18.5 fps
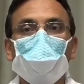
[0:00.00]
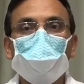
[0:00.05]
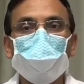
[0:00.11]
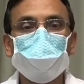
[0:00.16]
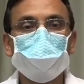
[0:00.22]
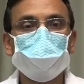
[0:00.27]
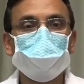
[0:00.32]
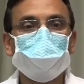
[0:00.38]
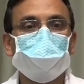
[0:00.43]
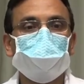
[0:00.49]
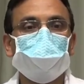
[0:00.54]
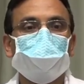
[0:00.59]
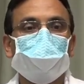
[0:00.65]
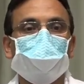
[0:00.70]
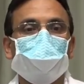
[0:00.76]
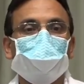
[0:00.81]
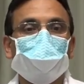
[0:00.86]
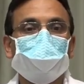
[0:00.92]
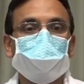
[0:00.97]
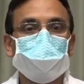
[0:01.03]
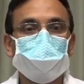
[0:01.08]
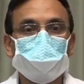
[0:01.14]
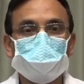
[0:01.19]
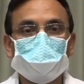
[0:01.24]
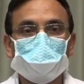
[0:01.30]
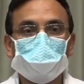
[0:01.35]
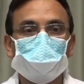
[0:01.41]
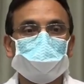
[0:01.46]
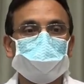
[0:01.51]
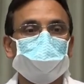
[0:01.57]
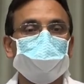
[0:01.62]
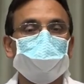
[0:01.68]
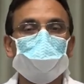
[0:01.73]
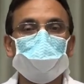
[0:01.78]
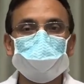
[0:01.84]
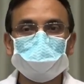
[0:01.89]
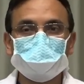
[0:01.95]
overview about wound care,
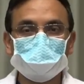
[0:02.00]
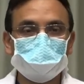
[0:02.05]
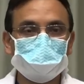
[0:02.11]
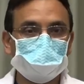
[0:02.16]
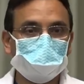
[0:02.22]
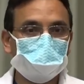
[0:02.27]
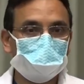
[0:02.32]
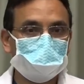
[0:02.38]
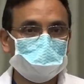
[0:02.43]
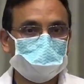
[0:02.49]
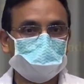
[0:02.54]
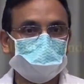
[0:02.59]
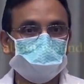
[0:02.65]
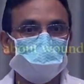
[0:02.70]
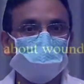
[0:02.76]
some basic information on